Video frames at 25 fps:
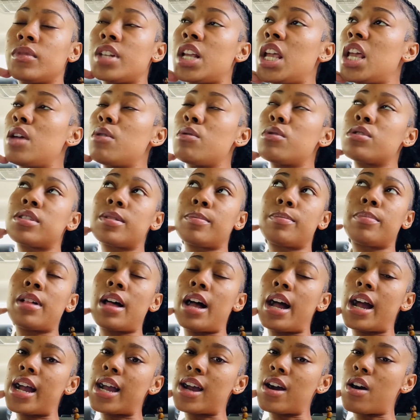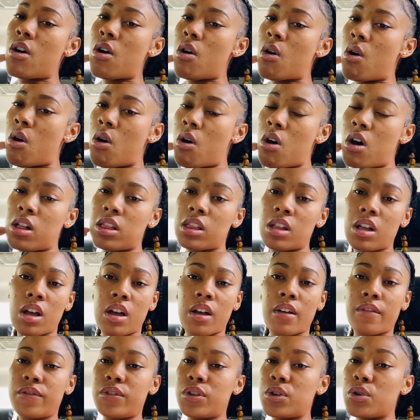He will supply all
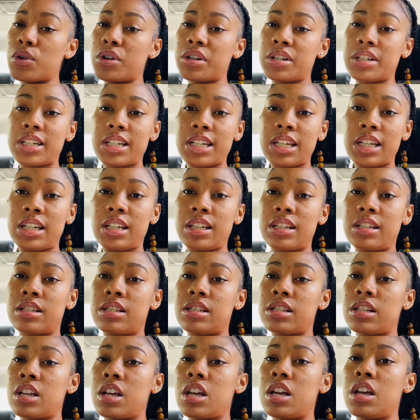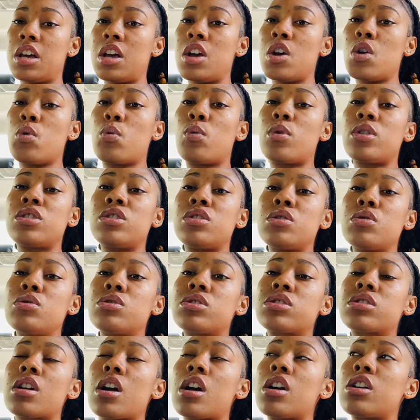of your needs. When you
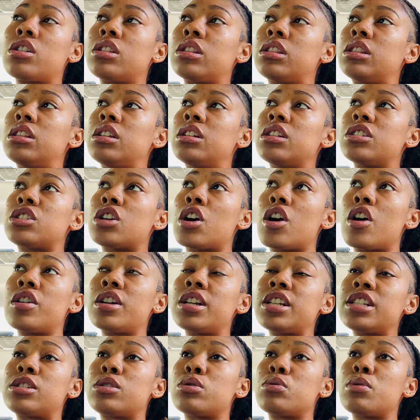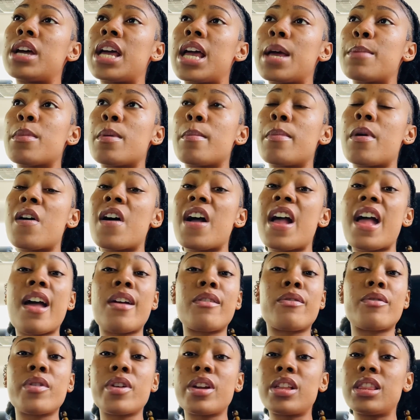start turning to him about
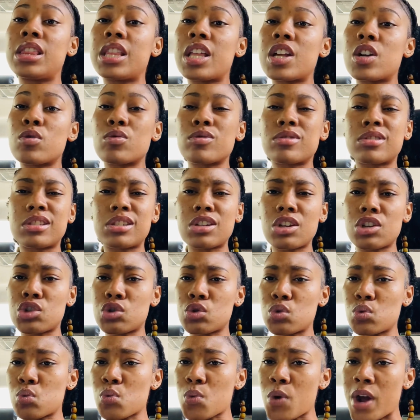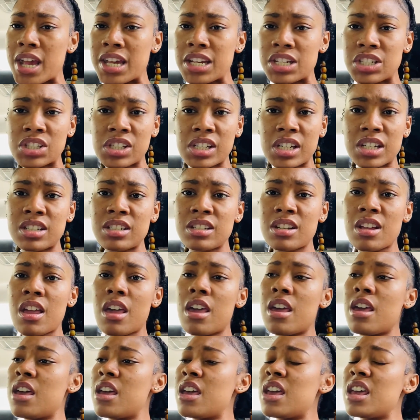every little situation,
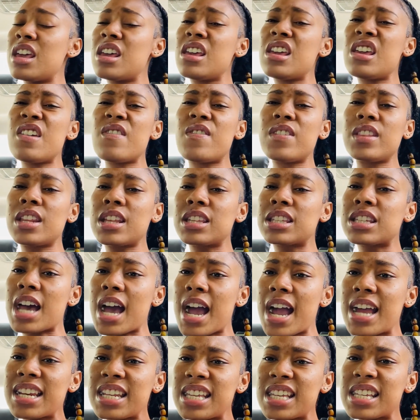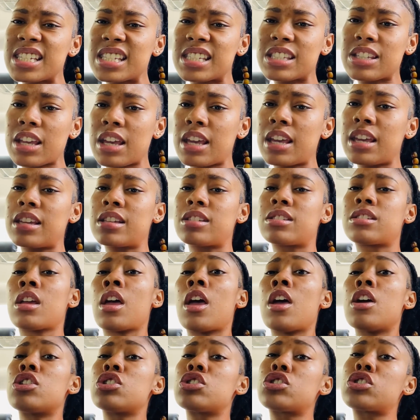even the tiniest things
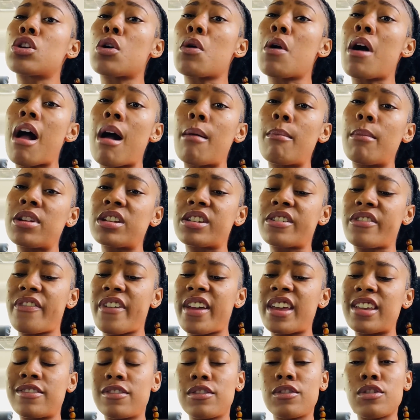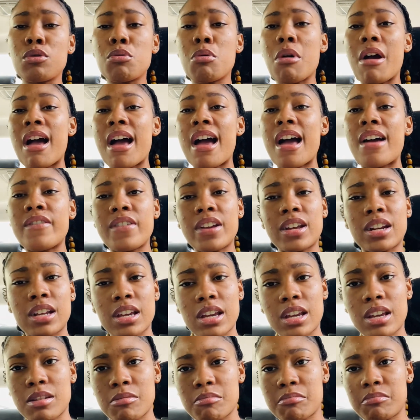show how much faith you have in
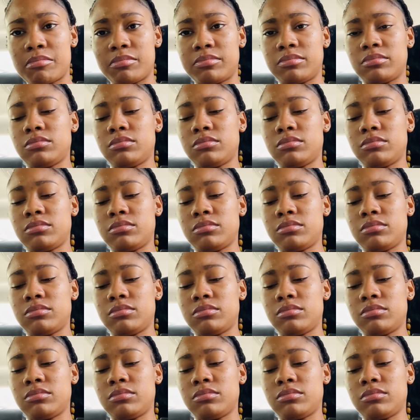him.